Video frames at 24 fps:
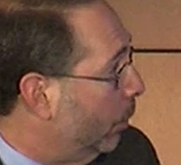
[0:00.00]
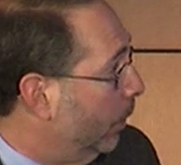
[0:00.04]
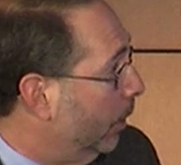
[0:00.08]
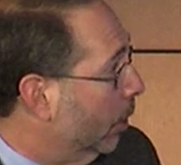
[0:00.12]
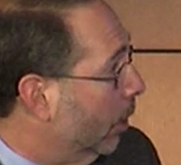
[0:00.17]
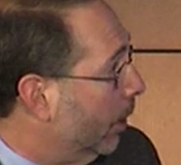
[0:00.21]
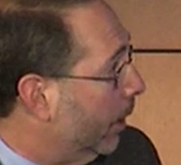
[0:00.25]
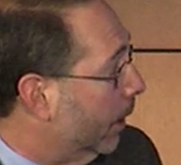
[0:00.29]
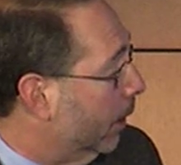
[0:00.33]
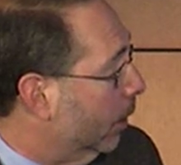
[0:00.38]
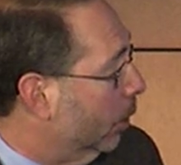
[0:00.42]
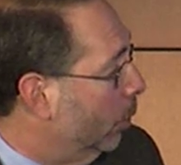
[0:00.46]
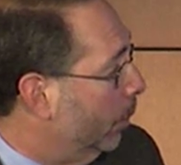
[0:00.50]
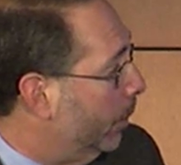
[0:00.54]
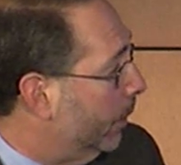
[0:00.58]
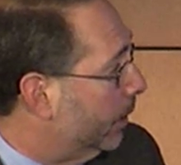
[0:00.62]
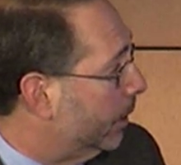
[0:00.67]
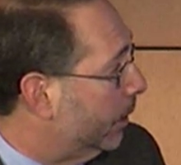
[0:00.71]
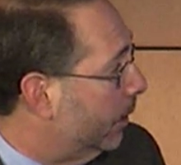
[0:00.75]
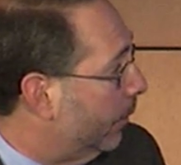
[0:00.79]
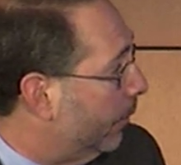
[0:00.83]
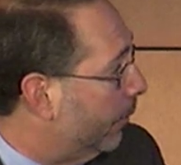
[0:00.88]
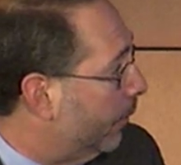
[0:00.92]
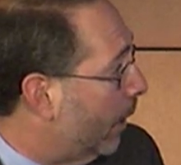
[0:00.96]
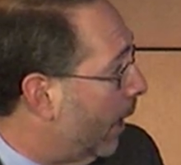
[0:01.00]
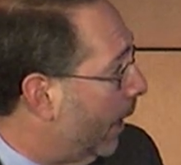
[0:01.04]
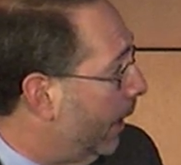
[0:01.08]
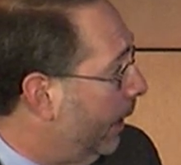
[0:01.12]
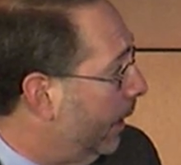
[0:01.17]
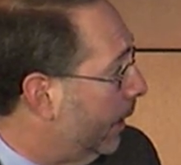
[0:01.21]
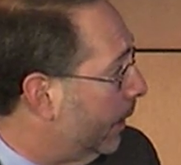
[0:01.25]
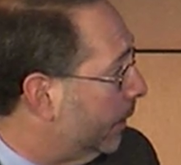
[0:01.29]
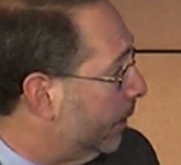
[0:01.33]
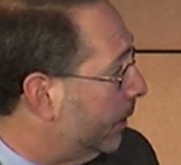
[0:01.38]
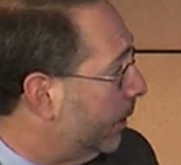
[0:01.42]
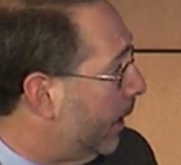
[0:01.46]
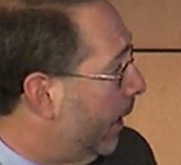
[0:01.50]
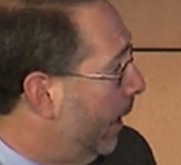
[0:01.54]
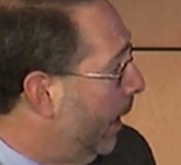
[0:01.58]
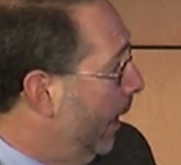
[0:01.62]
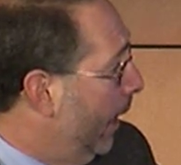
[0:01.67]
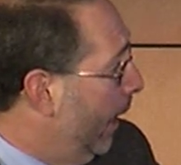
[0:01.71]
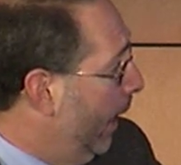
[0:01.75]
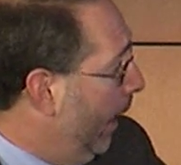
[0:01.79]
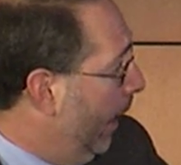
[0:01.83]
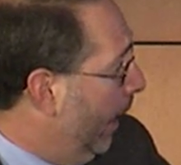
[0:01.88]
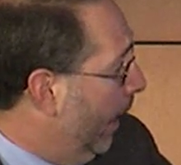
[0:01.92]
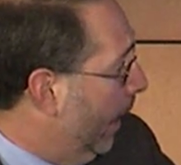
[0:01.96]
we look at lupus nephritis,
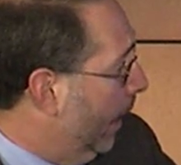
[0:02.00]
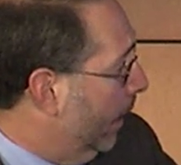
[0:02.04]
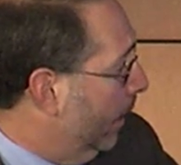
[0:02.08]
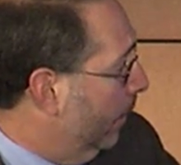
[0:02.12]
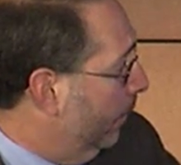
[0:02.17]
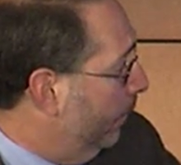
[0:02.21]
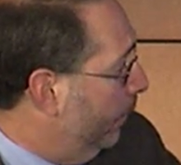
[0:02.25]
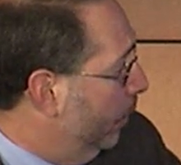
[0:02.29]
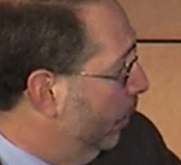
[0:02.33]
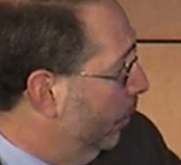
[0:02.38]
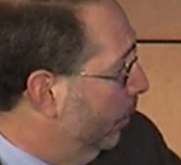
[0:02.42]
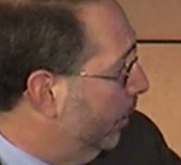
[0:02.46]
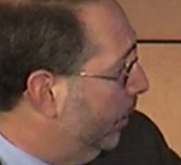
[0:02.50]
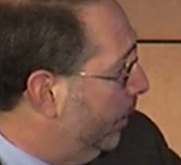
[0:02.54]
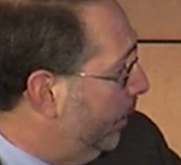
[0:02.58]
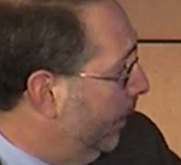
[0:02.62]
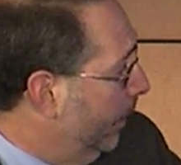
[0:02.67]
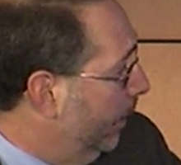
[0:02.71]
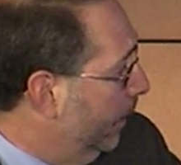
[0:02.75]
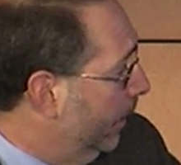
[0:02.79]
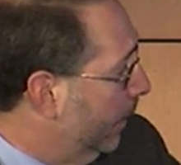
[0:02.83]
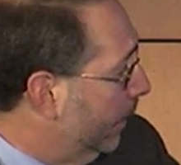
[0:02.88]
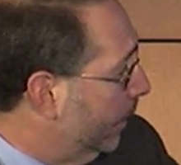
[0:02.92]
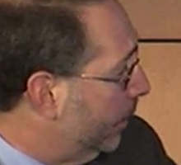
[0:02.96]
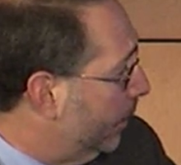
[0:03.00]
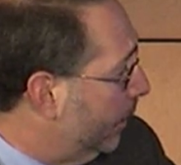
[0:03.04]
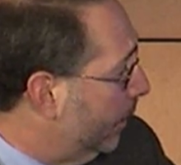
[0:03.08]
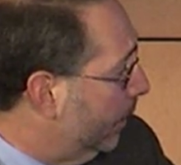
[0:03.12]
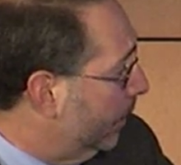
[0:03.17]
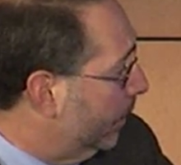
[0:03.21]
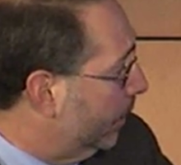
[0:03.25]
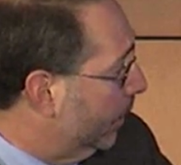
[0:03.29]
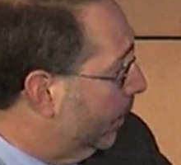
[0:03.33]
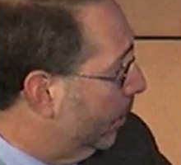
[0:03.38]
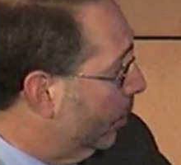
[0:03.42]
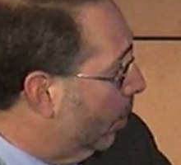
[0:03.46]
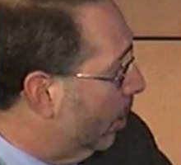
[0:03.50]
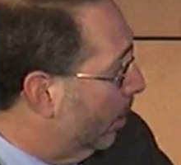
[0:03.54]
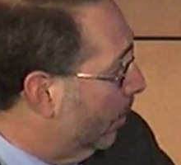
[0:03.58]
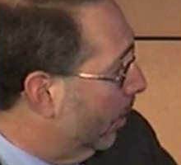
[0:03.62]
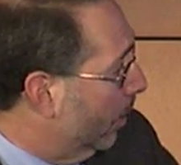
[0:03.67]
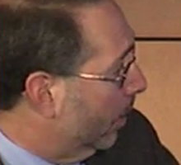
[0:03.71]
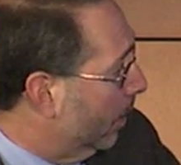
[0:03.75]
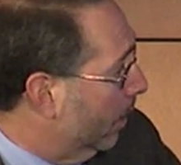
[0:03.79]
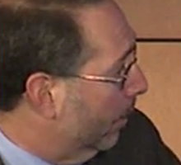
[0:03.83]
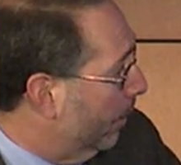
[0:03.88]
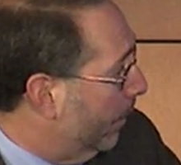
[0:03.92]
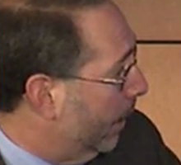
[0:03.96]
and if you see this as the
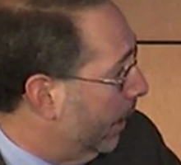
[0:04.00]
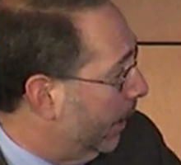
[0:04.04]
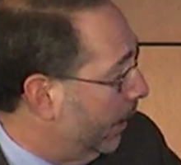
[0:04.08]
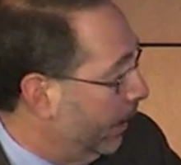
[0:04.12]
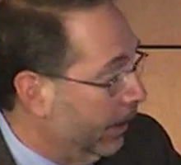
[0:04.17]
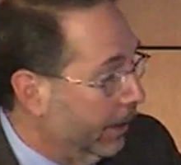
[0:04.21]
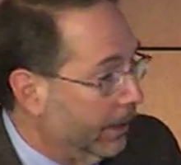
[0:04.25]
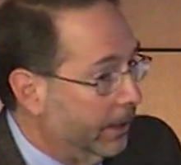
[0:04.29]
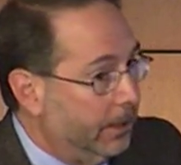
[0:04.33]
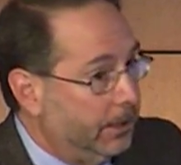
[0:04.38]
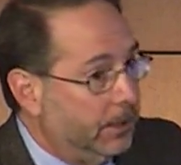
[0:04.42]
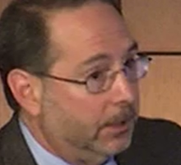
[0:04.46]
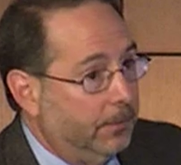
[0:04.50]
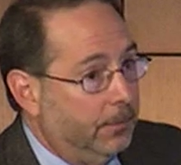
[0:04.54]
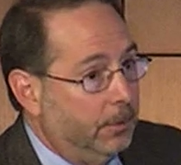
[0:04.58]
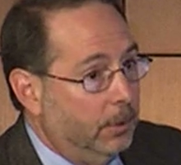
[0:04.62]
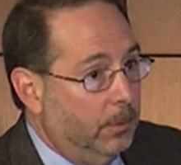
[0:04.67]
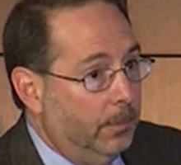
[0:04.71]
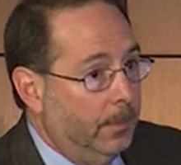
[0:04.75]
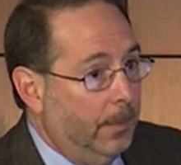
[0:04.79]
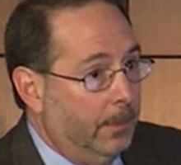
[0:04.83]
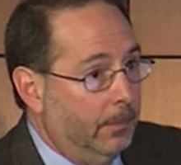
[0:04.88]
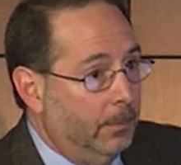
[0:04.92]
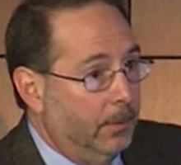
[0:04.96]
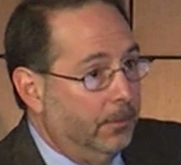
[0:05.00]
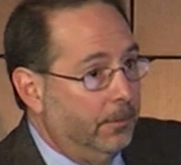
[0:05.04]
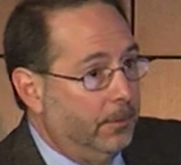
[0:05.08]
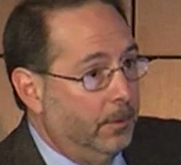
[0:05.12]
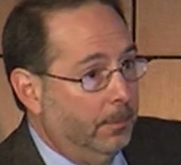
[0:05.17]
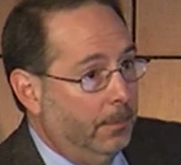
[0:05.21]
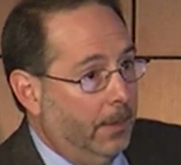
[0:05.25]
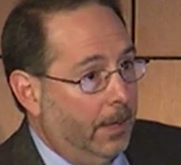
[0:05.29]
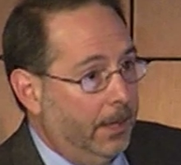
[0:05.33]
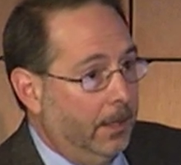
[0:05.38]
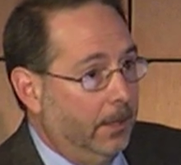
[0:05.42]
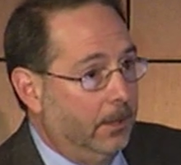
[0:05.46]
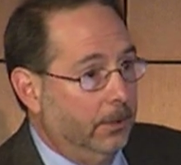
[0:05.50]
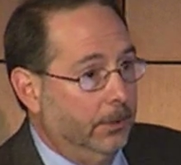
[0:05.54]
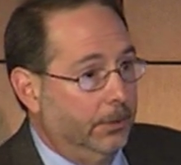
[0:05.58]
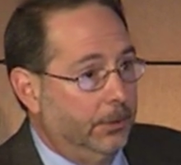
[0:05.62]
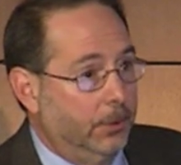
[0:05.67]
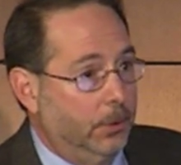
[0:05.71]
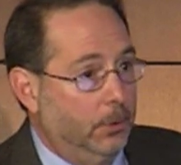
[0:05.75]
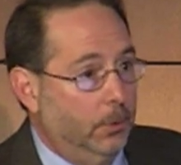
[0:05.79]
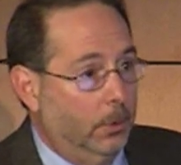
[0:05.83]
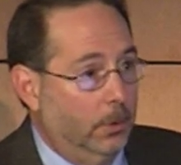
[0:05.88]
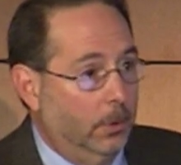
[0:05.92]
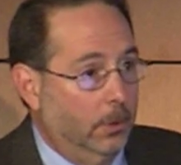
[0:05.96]
normal glomerulus, if you remember from medical
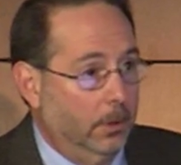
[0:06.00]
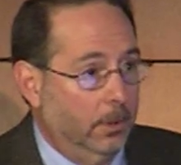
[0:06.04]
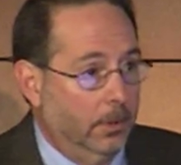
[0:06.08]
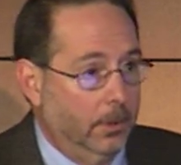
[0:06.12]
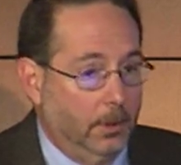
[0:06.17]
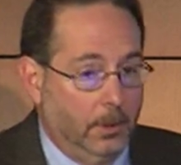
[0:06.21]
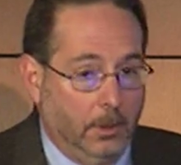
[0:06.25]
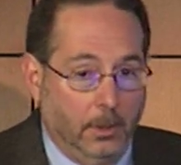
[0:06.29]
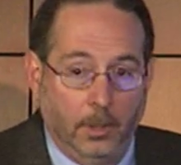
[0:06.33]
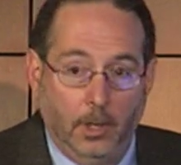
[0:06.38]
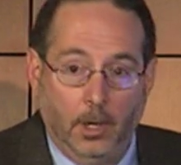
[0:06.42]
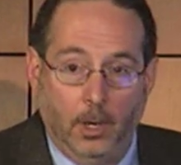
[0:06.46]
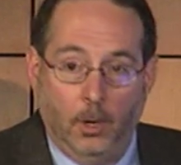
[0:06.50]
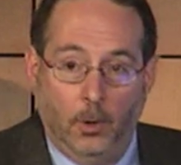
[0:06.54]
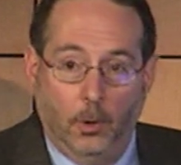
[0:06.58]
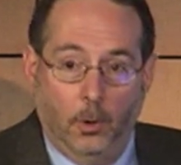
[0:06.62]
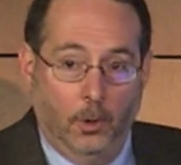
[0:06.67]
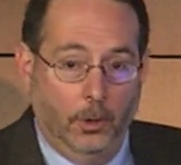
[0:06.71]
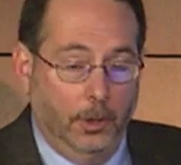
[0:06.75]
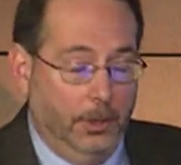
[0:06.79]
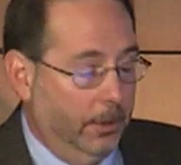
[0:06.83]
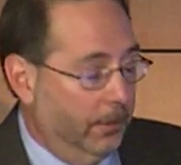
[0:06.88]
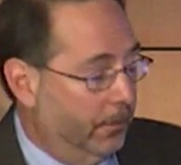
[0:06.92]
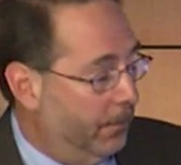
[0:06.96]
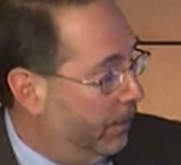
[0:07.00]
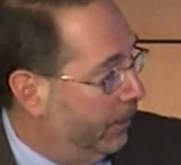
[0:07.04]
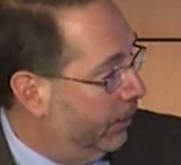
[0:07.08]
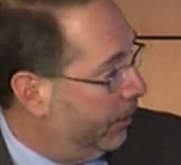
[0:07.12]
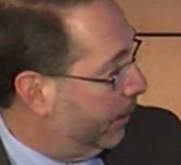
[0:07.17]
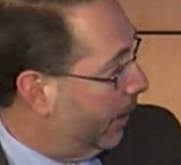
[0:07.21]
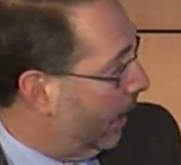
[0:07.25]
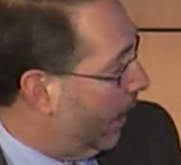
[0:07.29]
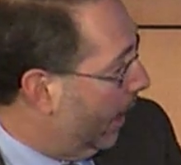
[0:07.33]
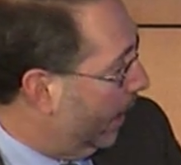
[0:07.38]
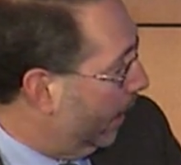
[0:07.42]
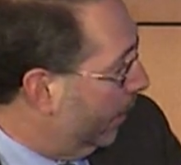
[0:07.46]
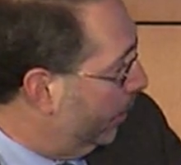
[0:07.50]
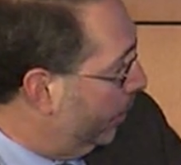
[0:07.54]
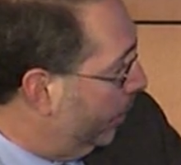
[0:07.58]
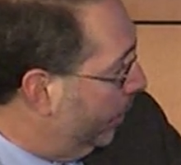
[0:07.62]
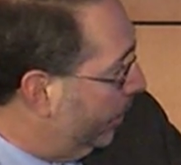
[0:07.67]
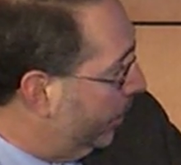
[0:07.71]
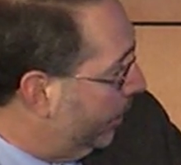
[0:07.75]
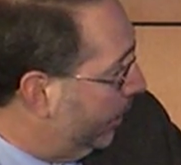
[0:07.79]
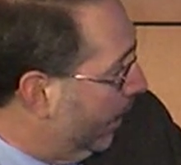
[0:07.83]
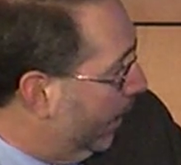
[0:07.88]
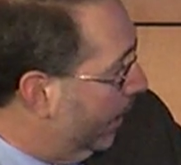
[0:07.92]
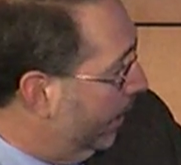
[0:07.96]
school or your physiology
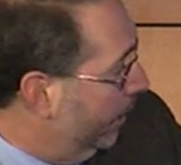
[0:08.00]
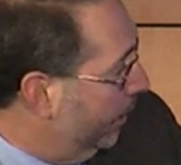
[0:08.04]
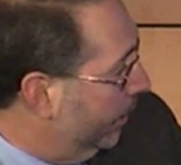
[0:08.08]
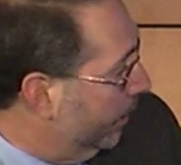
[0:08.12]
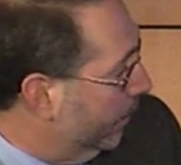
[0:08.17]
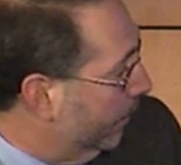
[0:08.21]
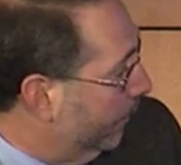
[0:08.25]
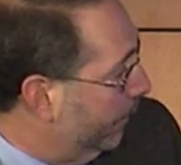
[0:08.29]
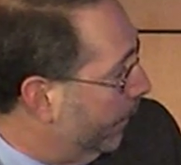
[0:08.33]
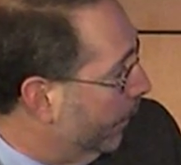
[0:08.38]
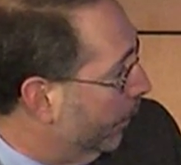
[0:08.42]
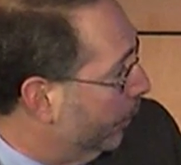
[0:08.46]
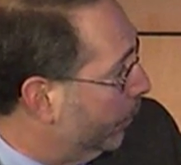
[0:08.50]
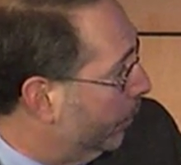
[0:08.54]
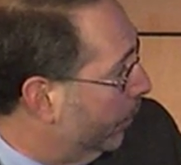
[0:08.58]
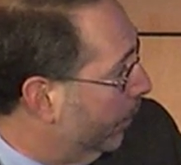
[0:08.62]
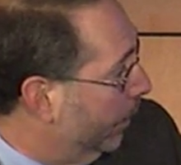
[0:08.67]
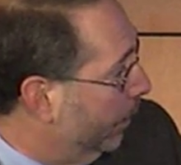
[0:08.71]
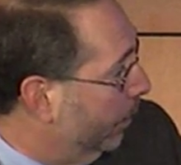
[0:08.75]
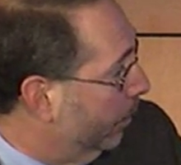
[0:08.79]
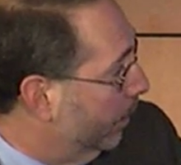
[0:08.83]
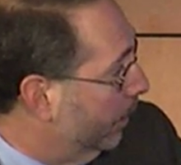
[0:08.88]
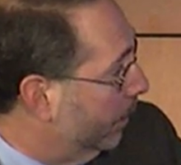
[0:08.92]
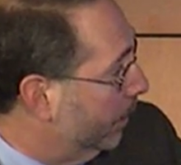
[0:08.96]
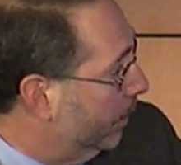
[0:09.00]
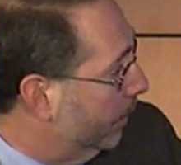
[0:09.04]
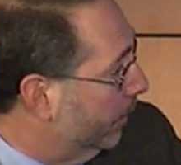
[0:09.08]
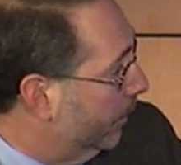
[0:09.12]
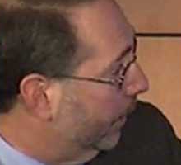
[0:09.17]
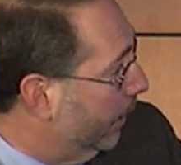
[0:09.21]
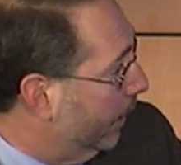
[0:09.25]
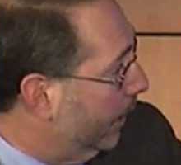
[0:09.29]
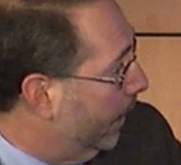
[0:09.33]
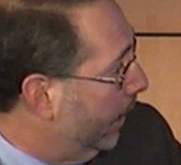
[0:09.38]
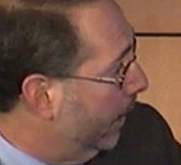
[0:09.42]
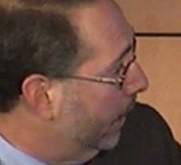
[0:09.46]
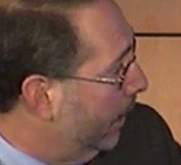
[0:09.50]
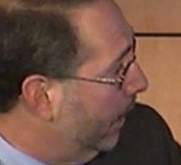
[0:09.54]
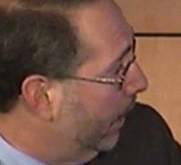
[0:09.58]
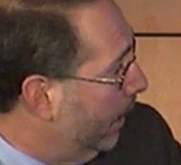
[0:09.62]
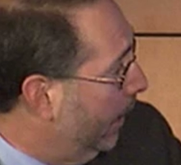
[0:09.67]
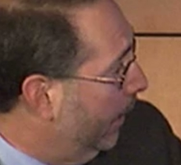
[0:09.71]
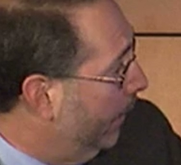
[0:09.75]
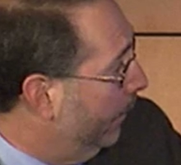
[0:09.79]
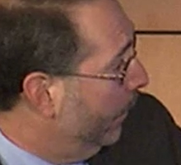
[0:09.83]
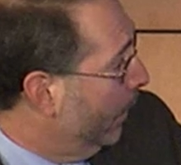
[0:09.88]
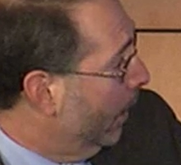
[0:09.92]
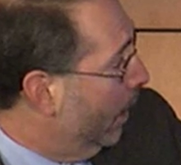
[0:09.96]
studies, the filtering units of the
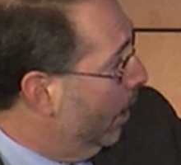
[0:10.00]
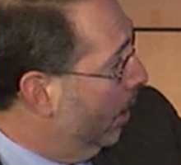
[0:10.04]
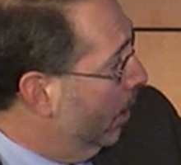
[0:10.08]
kidney,